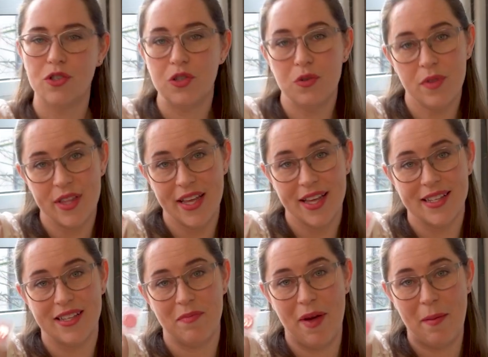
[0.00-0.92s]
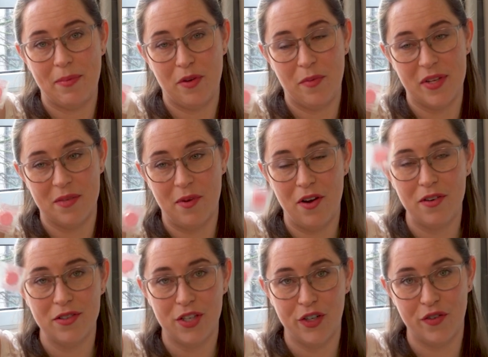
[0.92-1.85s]
2 things of
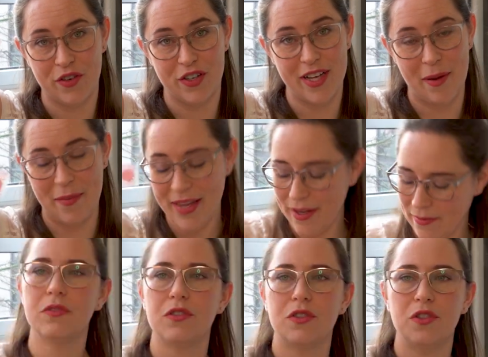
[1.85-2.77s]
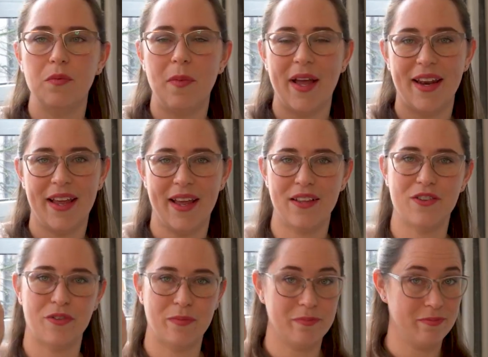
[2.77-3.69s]
Pepto-Bismol, so for tummy. 2
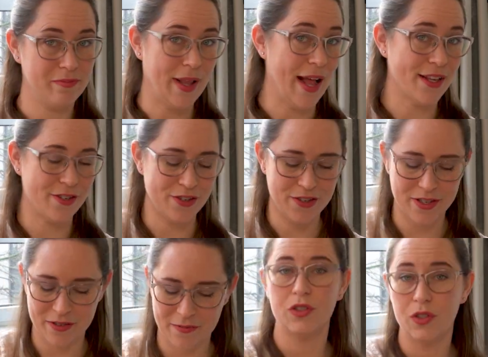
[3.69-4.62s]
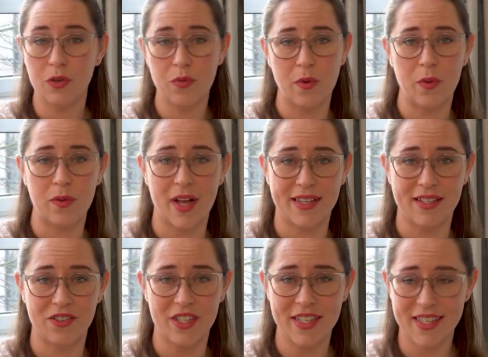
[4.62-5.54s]
Band-Aids or plasters, 2 throat
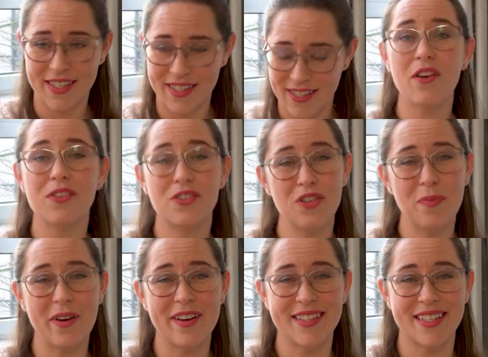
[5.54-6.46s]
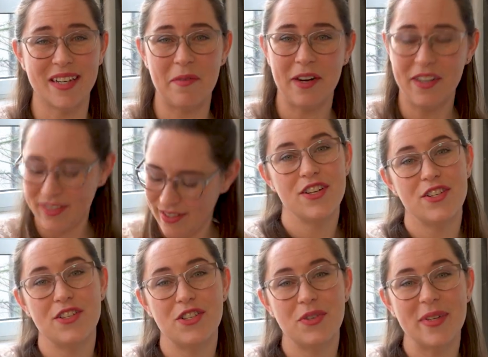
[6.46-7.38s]
lozenges, 2 paracetamol,
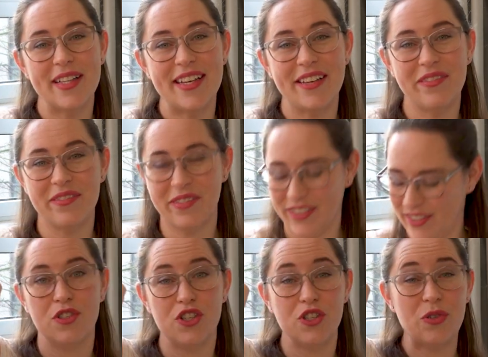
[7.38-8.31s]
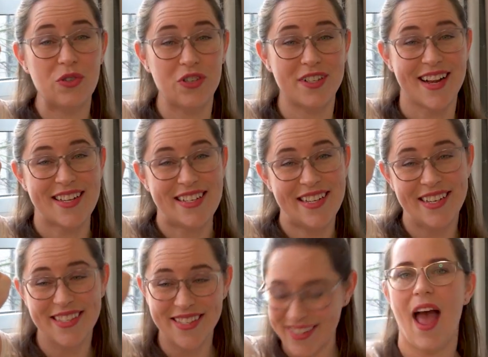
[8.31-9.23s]
2 Aleve, 2
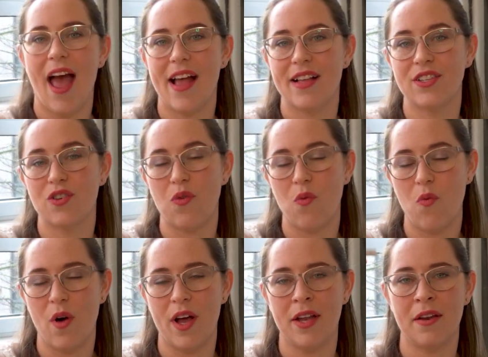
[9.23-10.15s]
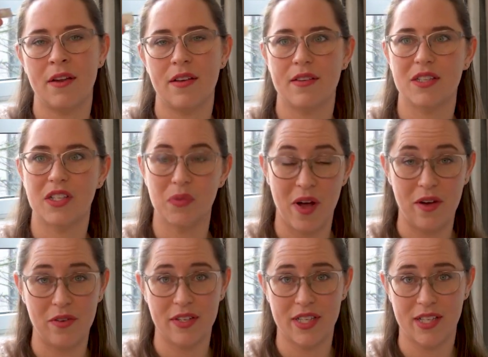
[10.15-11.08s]
Zyrtec-Ds, and 1
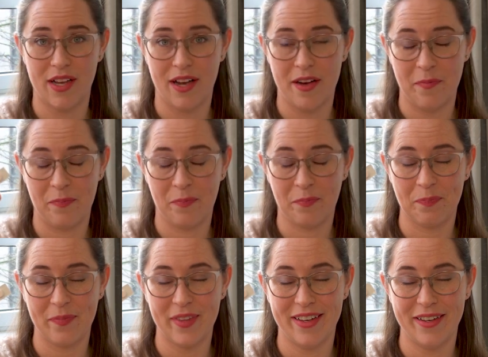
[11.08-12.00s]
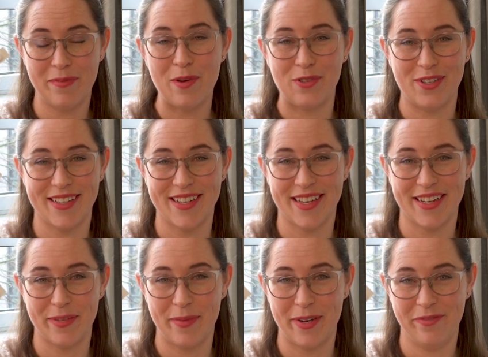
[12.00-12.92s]
Swells. motion
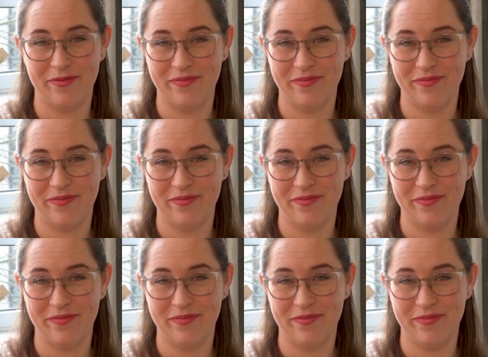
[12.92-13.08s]
sickness pill.